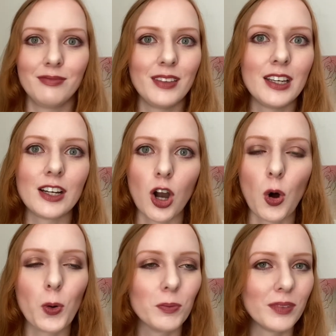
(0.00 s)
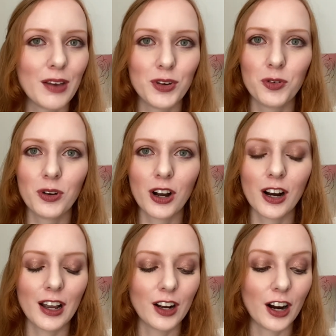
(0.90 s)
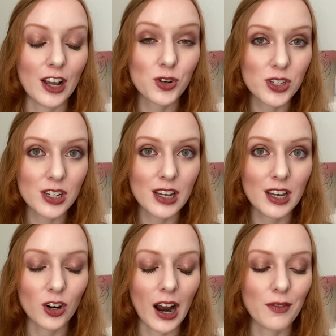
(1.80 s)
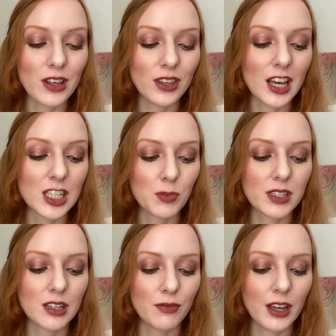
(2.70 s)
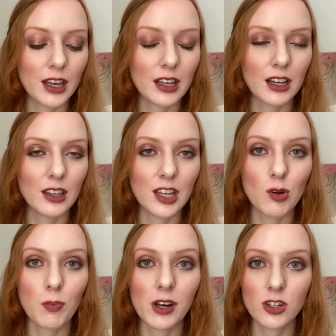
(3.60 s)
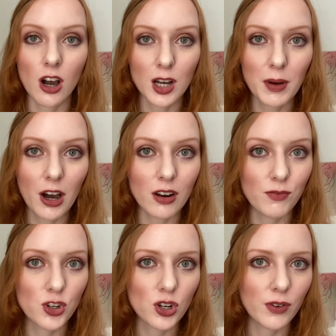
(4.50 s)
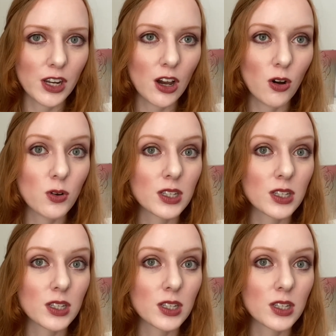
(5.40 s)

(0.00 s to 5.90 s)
if you are interested or have anything specific that you want me to talk about in future videos,